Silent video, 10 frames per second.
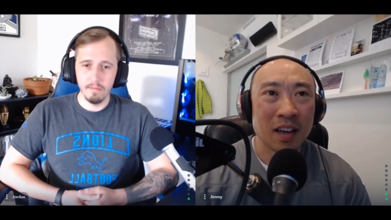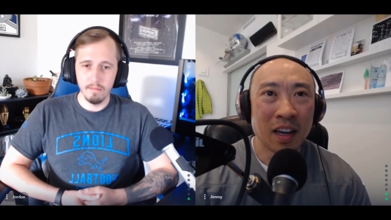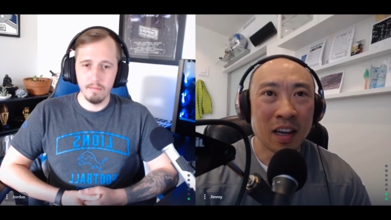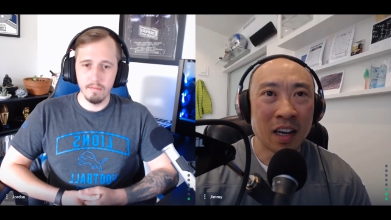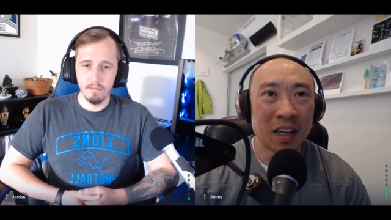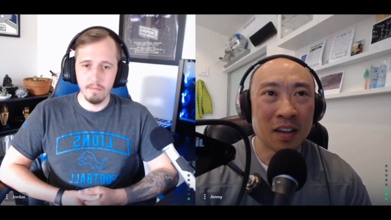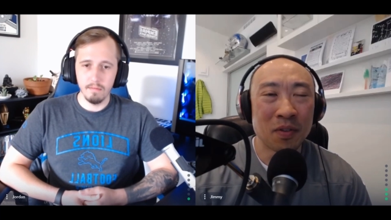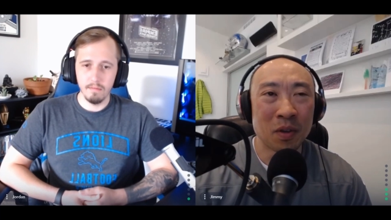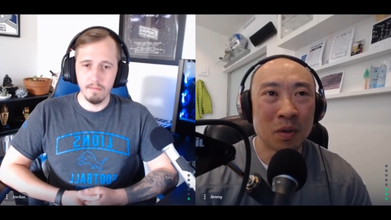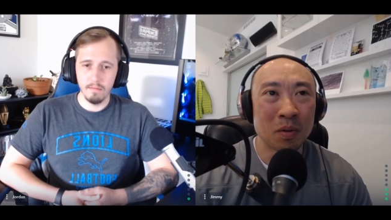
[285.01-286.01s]
Speaker 1: And if
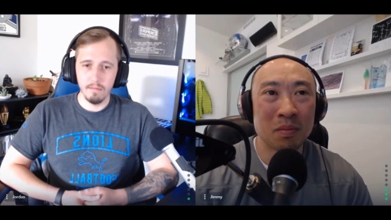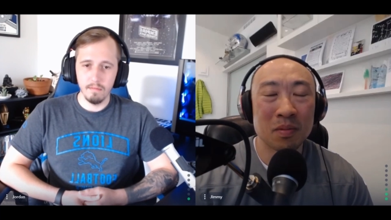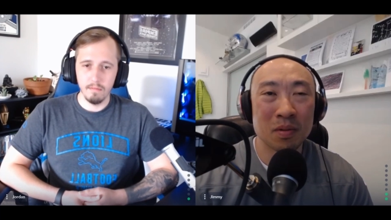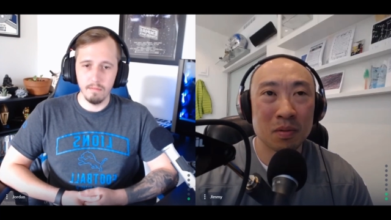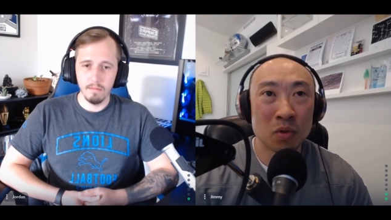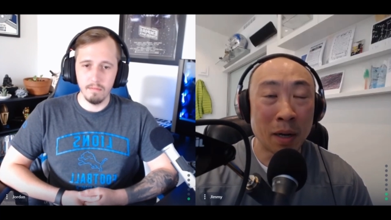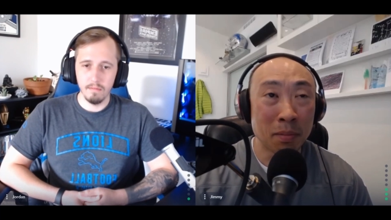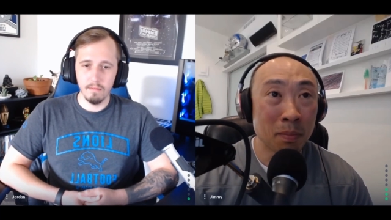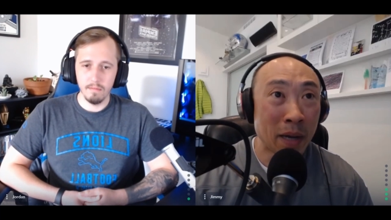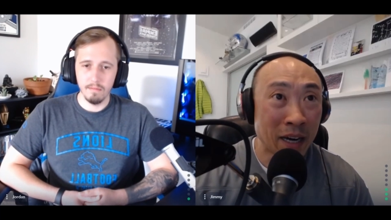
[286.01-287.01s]
you dropped
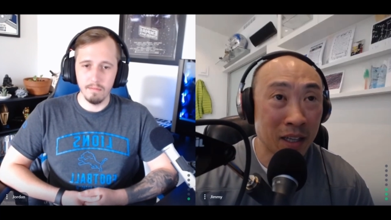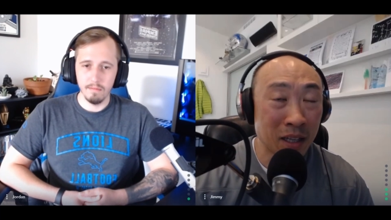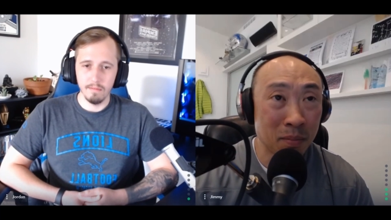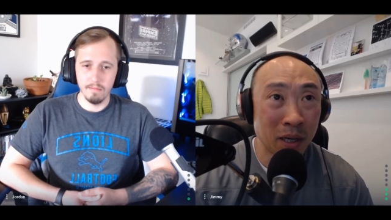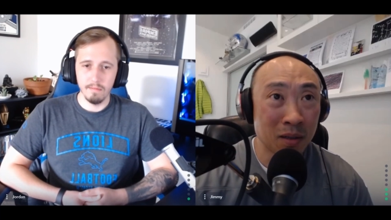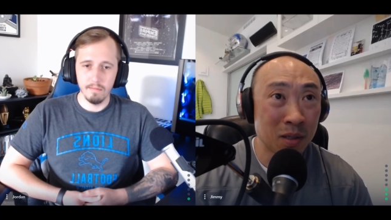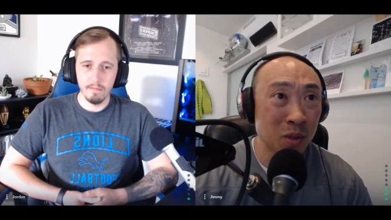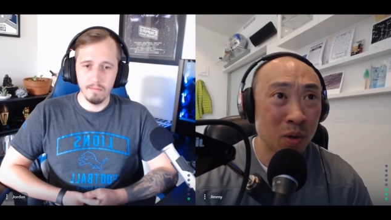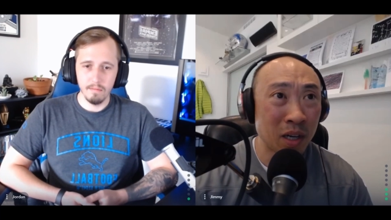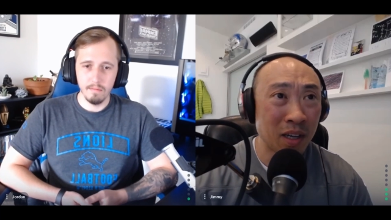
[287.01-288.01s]
them back to the practice
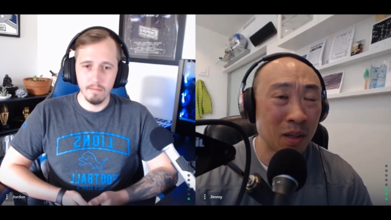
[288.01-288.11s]
squad,